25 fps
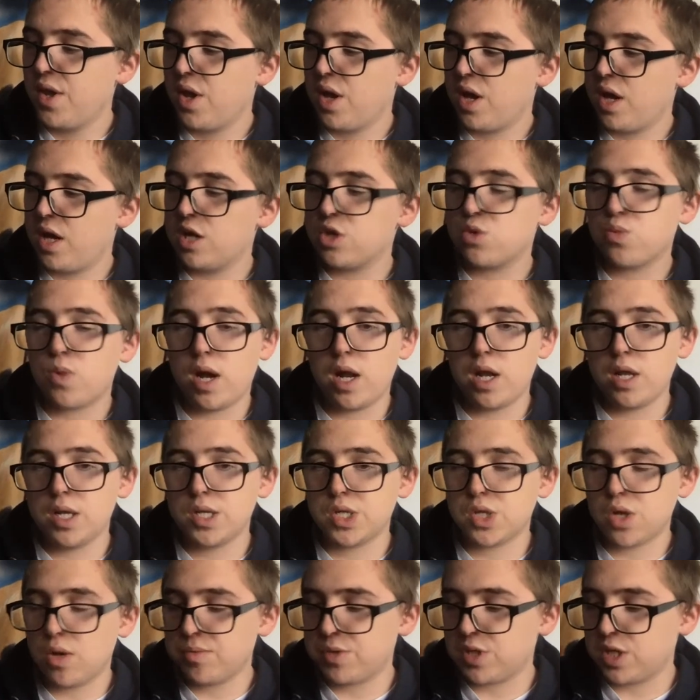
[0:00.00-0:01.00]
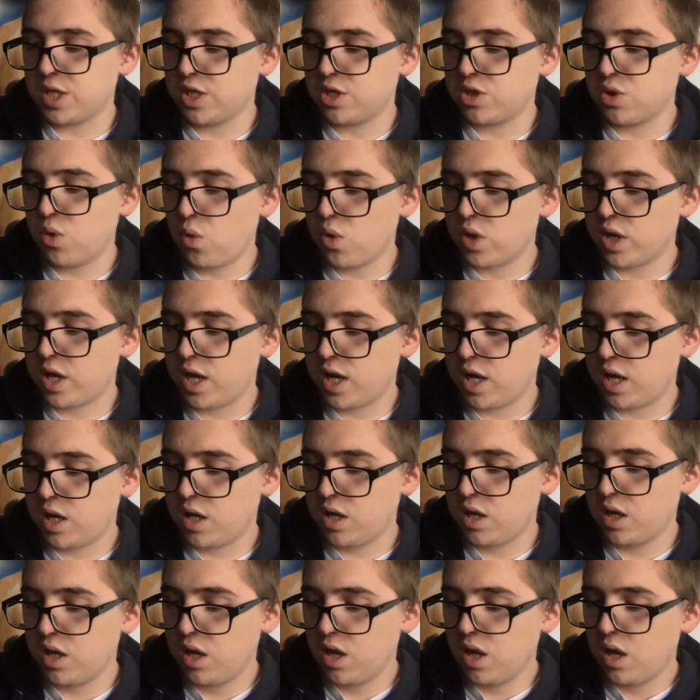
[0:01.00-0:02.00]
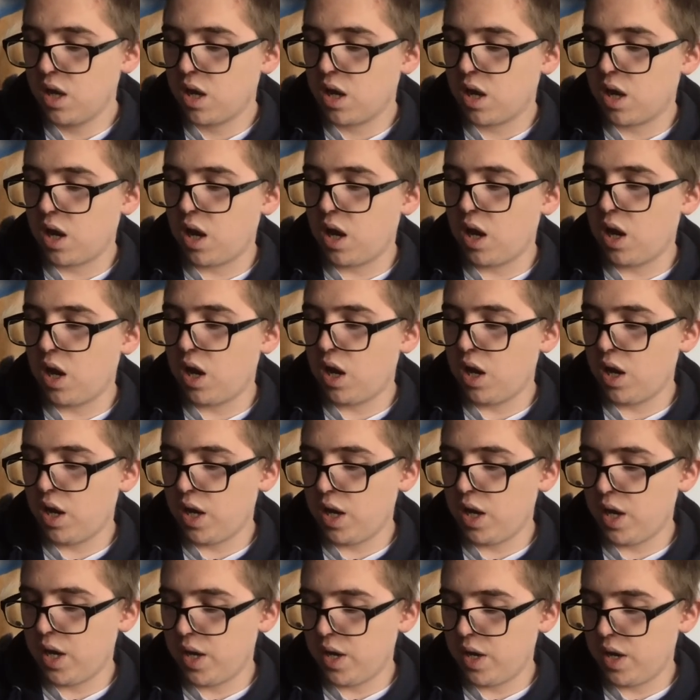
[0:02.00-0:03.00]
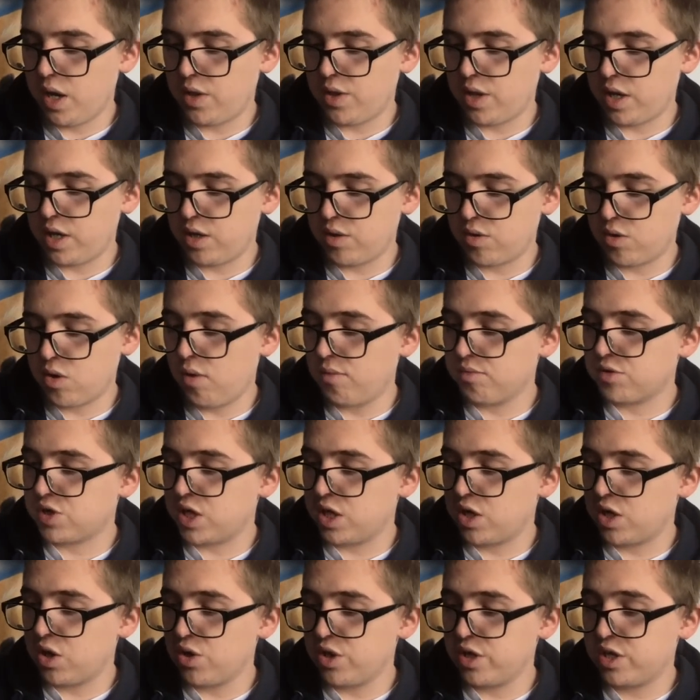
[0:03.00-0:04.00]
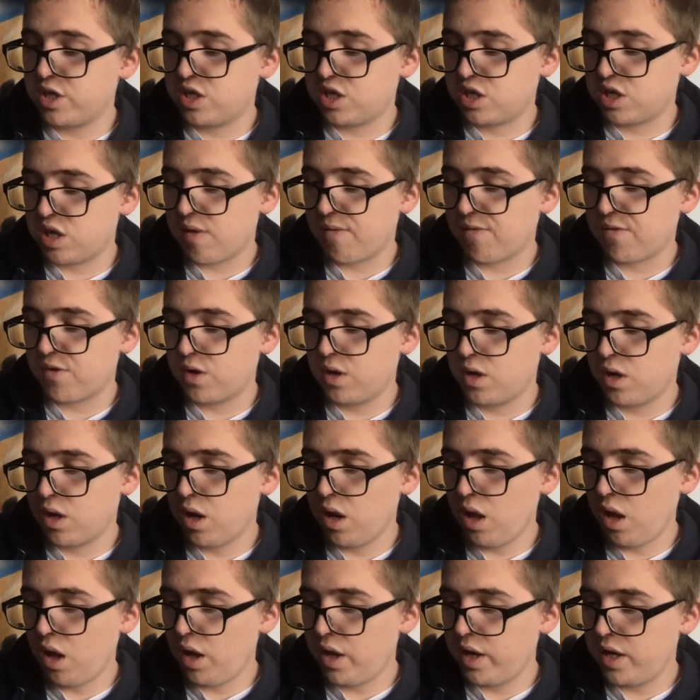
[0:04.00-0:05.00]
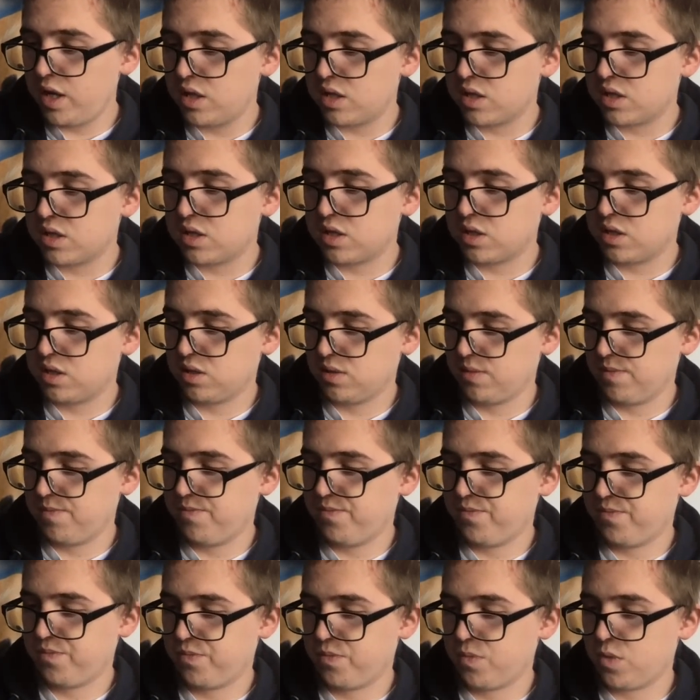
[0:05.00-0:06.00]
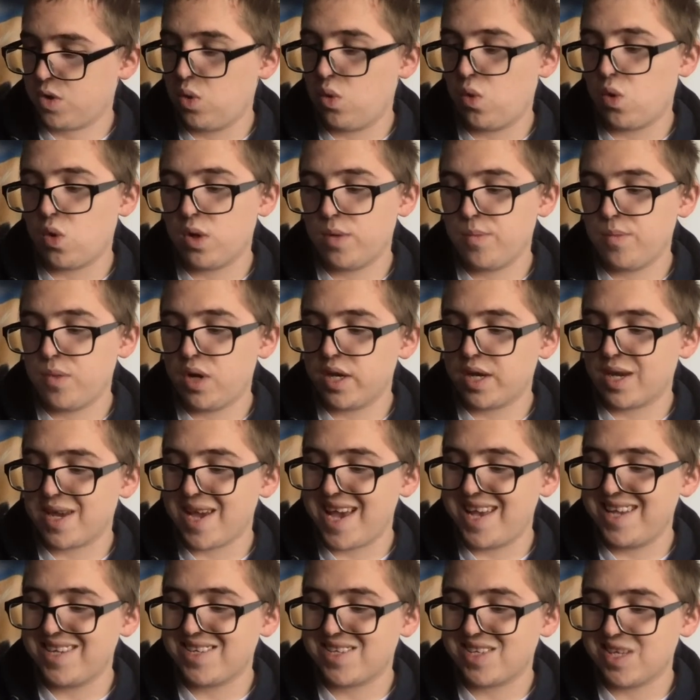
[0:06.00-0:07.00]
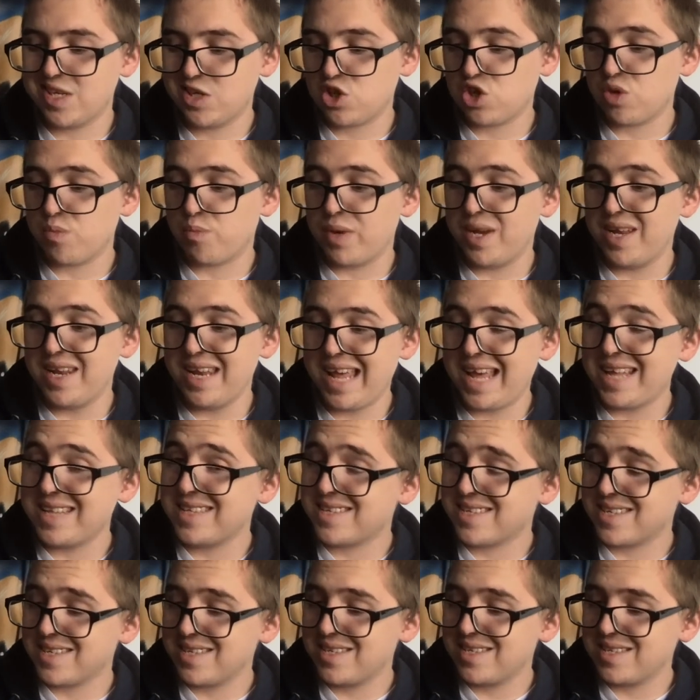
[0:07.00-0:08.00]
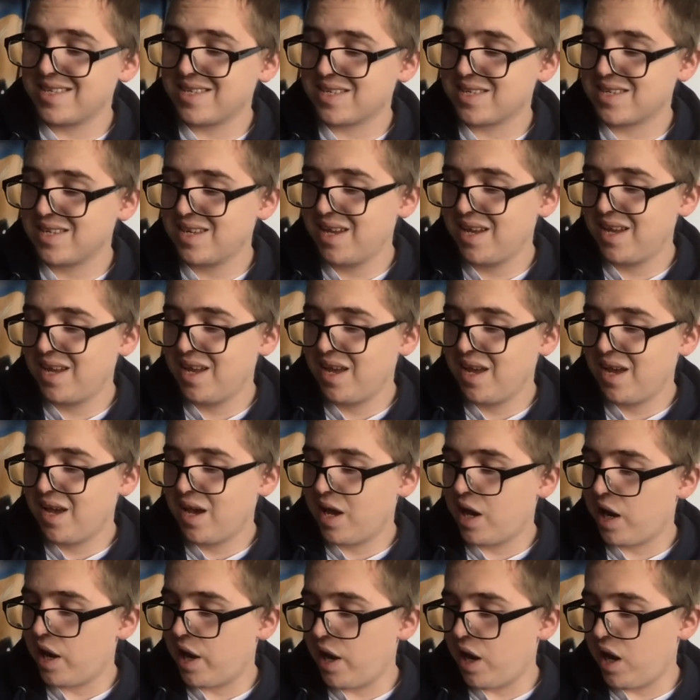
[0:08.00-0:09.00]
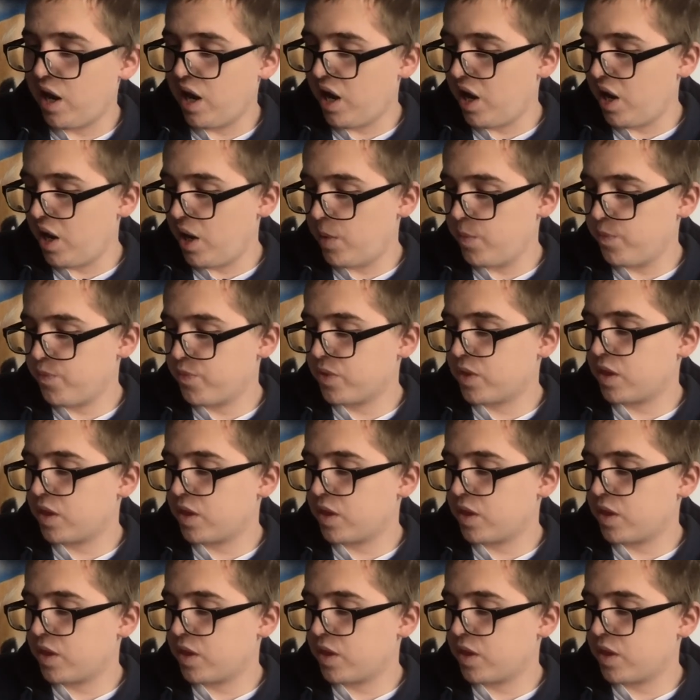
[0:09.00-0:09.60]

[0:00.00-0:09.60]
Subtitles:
as well as obviously talking. And then you've obviously got the different lights, or in my case, it should be lanterns. And